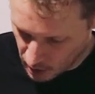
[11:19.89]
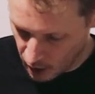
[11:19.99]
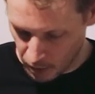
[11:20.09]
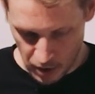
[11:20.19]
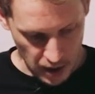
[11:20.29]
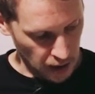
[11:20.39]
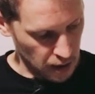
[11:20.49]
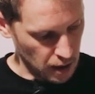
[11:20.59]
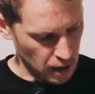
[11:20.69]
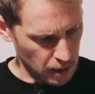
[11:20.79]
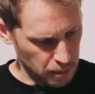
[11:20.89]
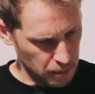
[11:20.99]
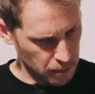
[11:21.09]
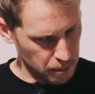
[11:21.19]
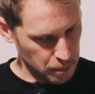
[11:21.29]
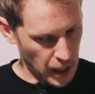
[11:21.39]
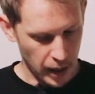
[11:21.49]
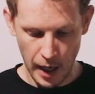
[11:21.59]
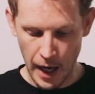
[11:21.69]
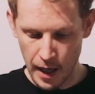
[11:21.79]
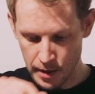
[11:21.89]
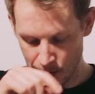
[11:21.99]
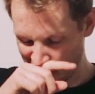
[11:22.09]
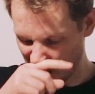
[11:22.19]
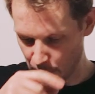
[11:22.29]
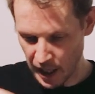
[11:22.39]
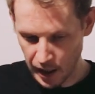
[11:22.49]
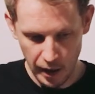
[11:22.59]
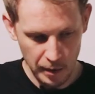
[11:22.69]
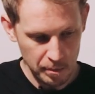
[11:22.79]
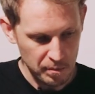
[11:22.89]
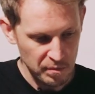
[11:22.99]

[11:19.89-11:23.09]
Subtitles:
So I'm using the part A's on the back here,